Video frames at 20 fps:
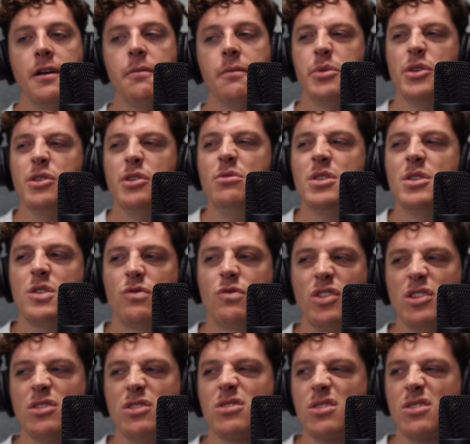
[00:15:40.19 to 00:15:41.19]
but you just
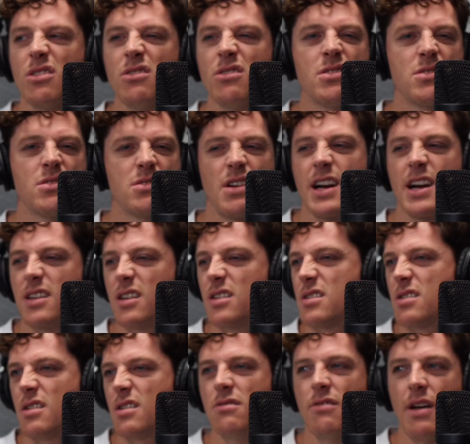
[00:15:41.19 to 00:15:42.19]
feel so distracted,
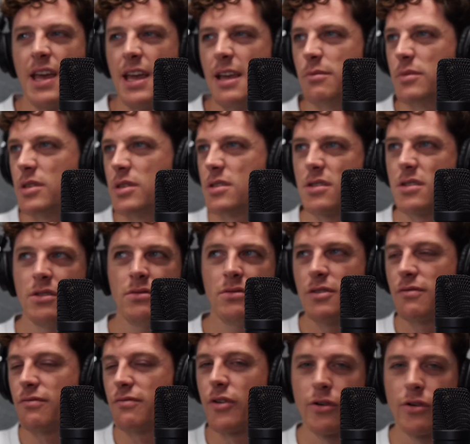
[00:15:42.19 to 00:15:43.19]
so aimless, so
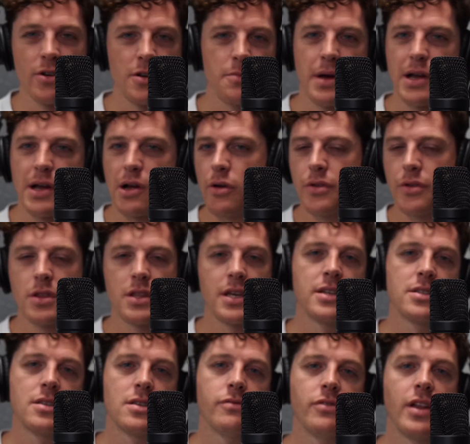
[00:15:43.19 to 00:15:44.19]
diverted by all the
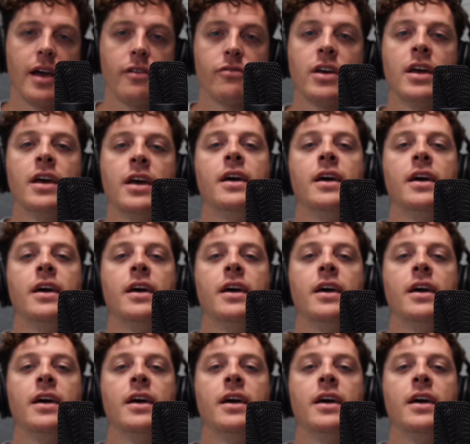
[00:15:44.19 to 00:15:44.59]
things of life,